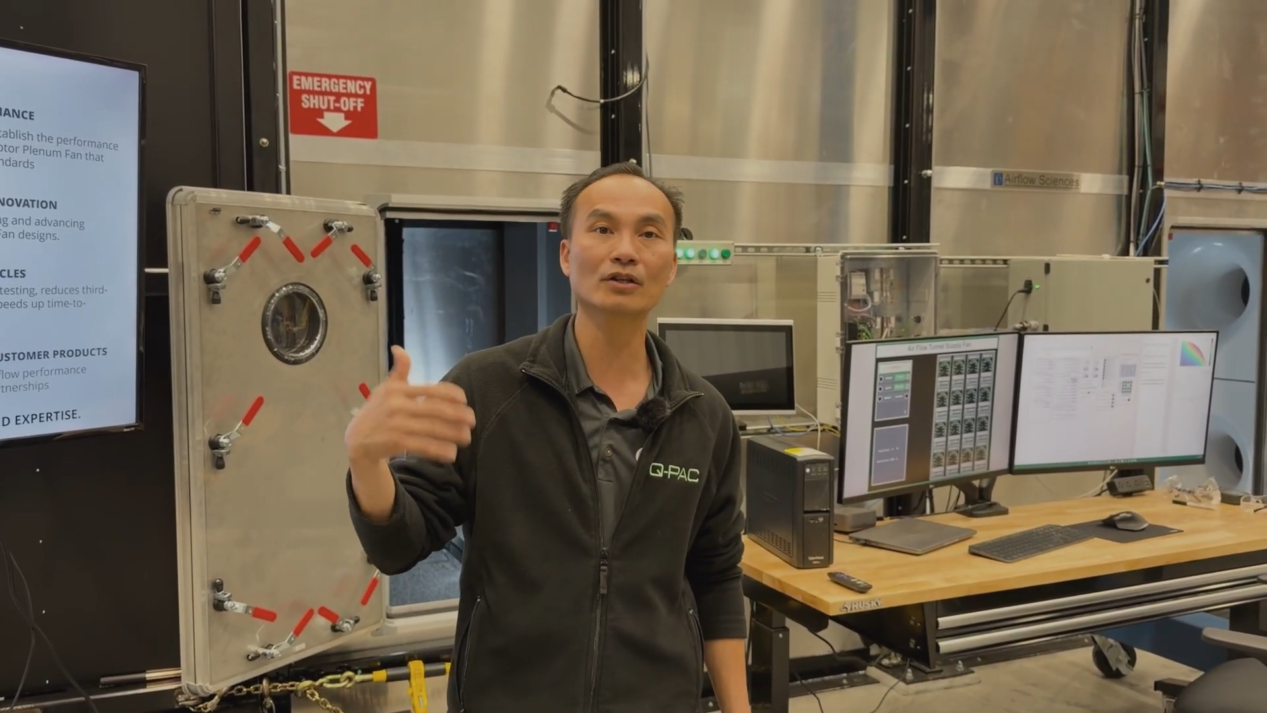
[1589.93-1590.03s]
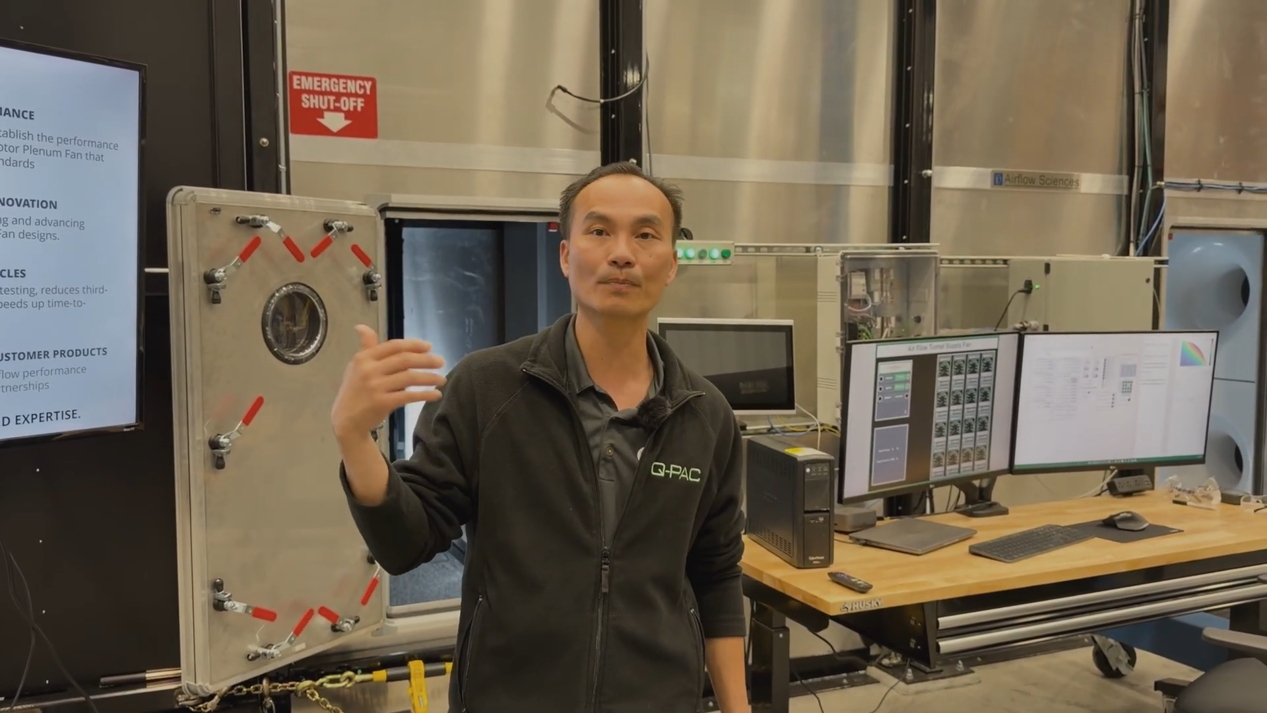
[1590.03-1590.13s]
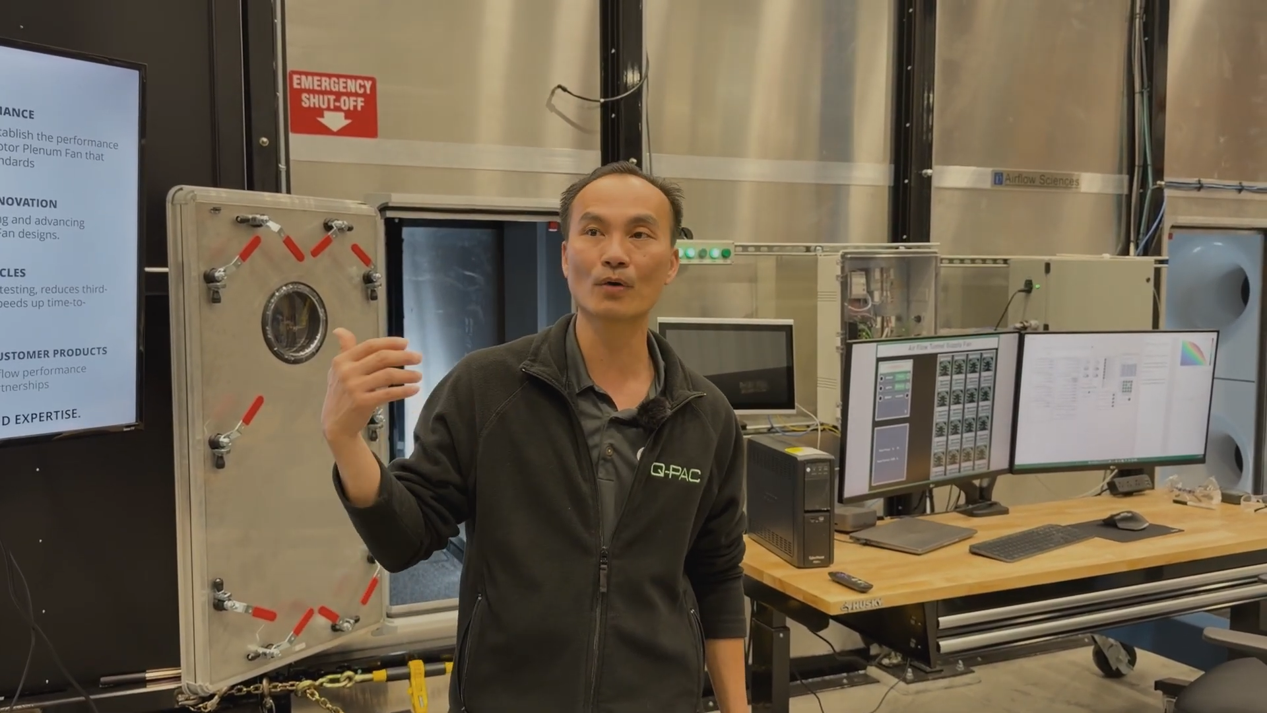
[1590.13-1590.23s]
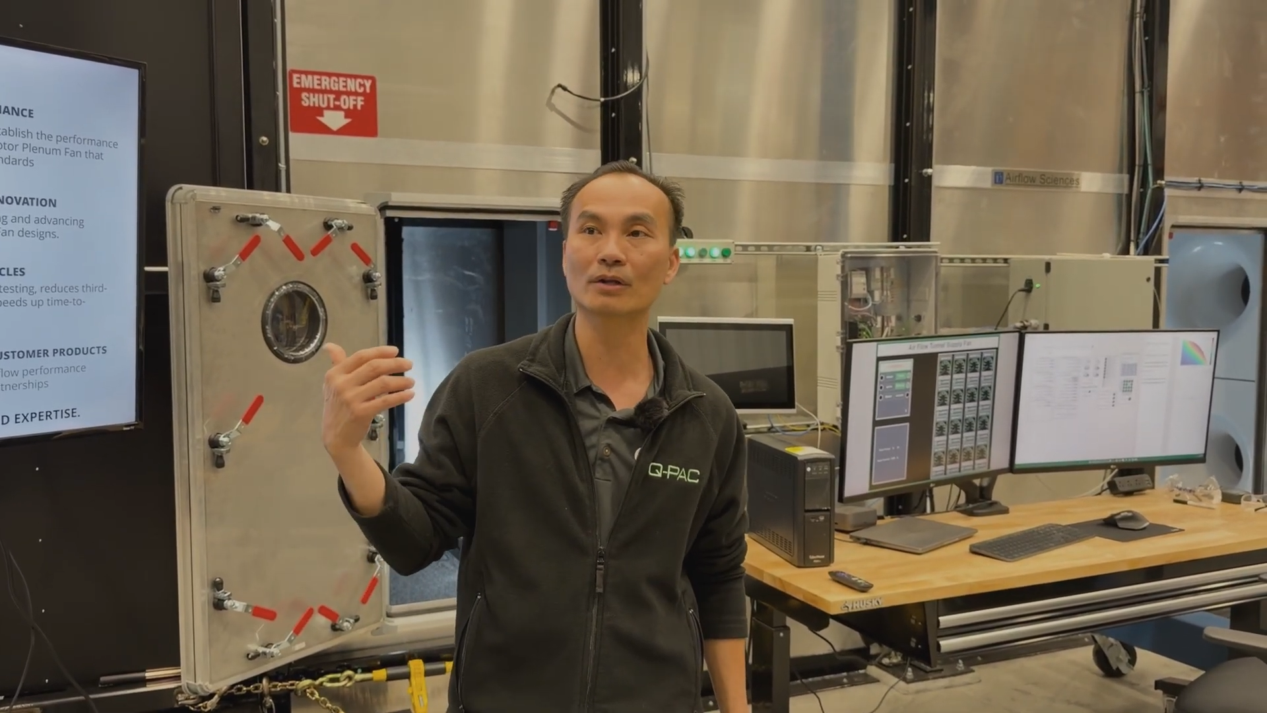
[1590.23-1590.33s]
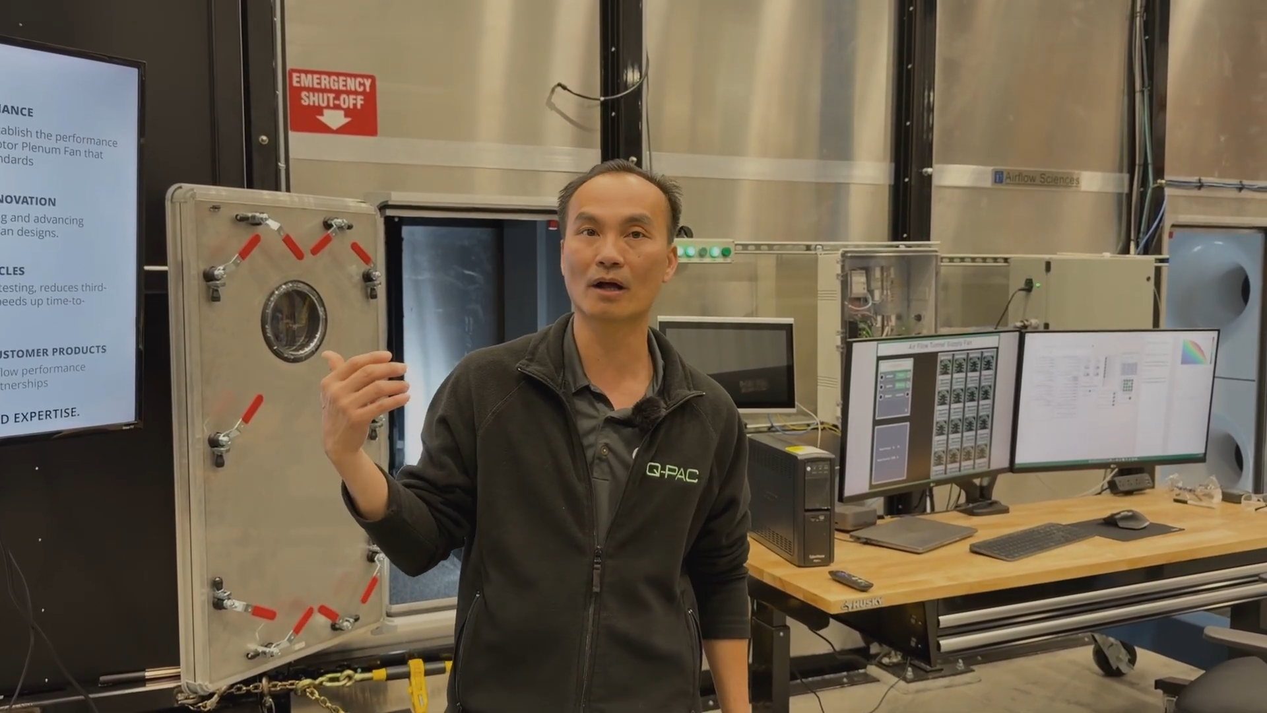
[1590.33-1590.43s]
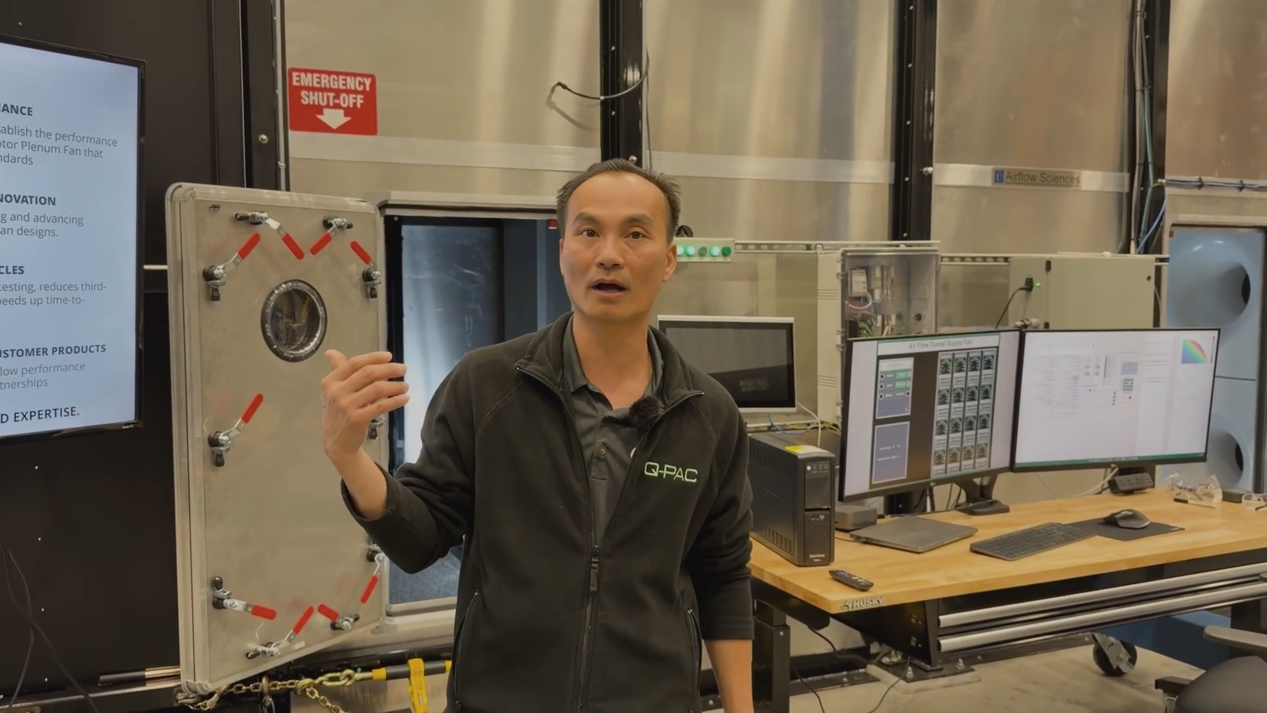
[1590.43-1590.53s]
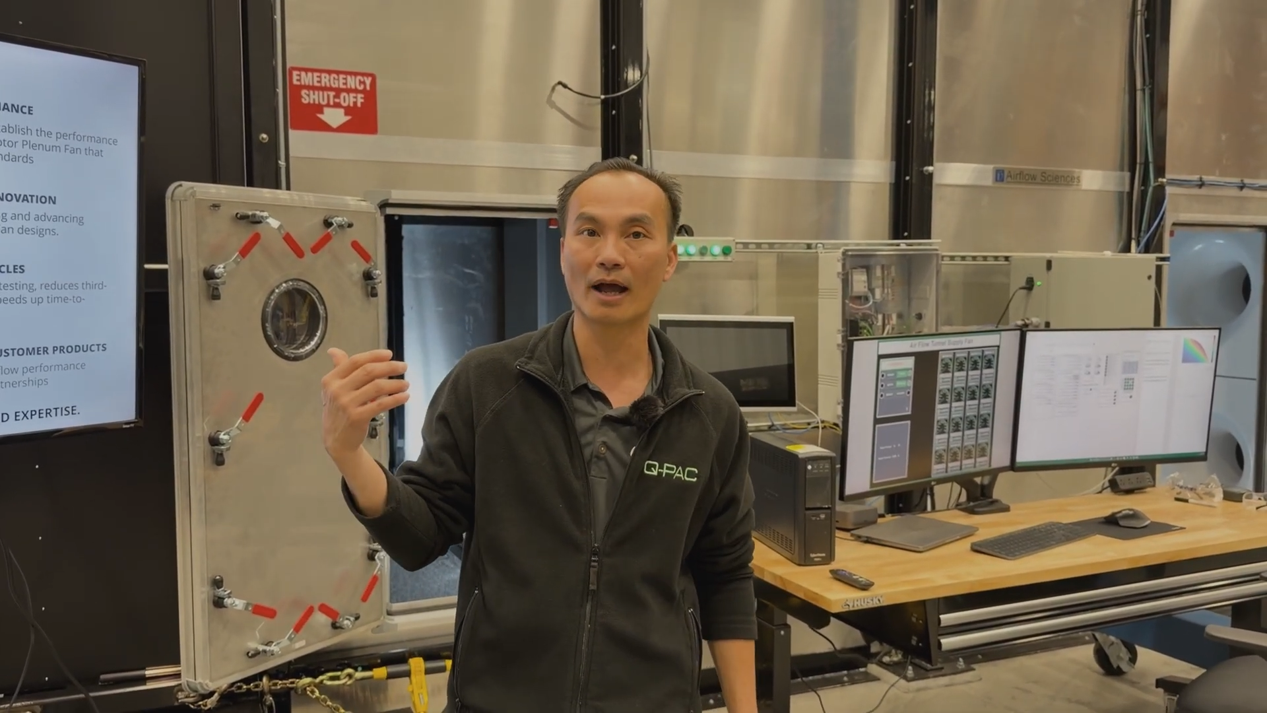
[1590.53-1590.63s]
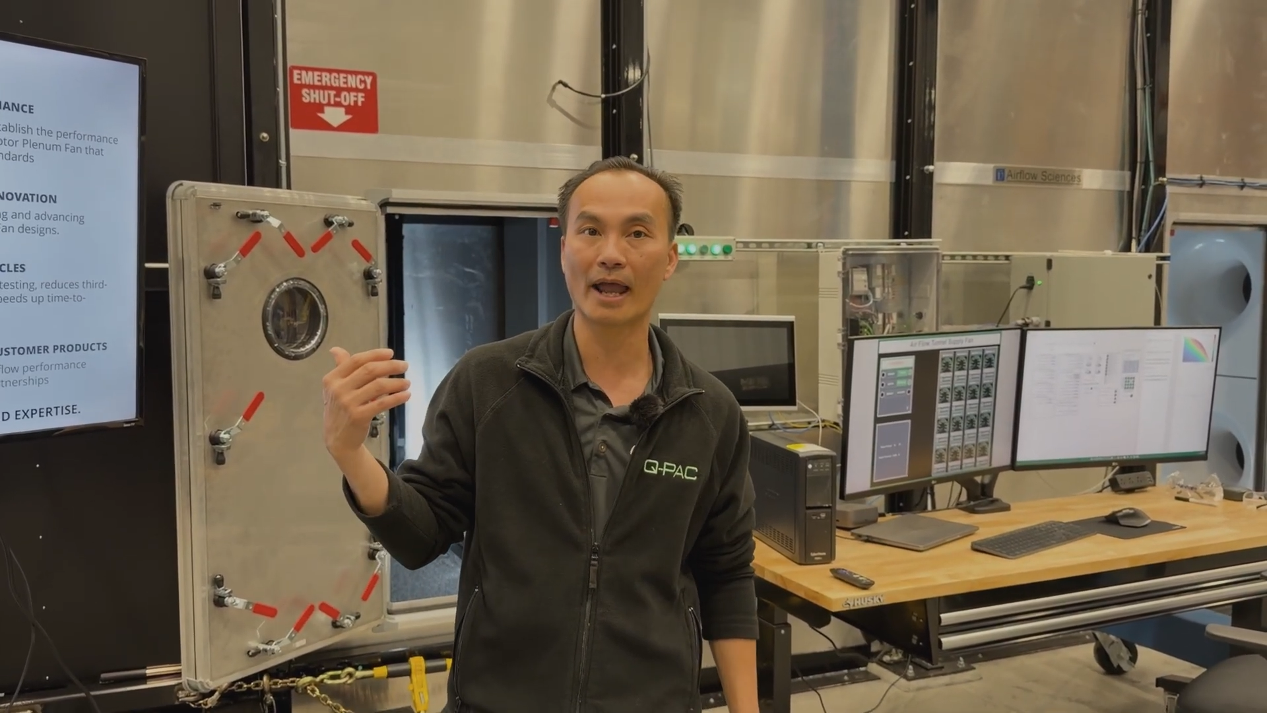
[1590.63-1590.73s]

to put the